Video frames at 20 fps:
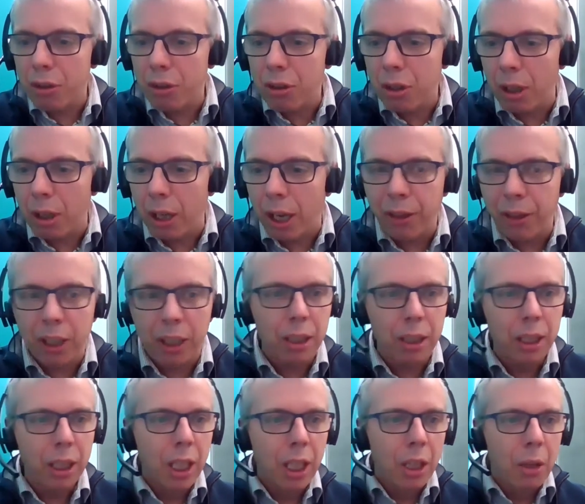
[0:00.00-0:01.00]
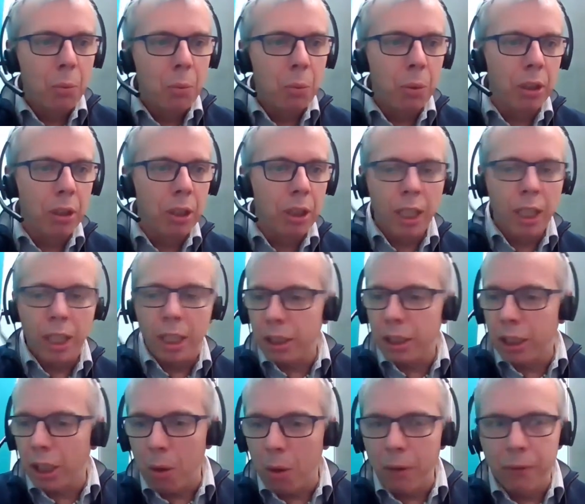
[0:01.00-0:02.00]
So I think we'll
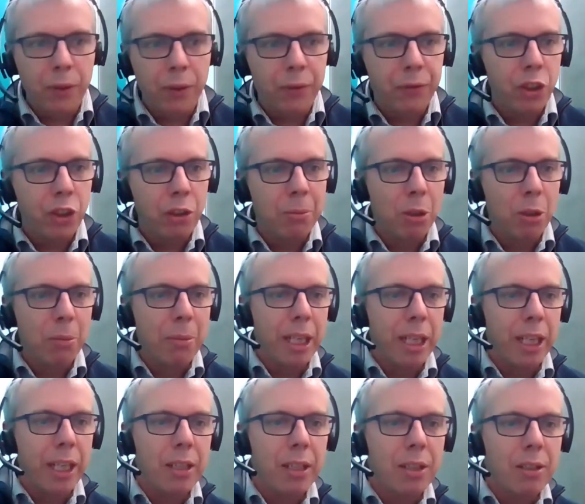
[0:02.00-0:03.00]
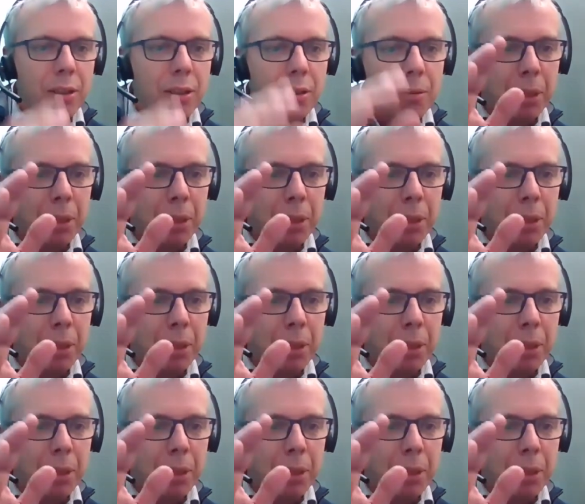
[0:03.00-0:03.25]
go on for a few more minutes,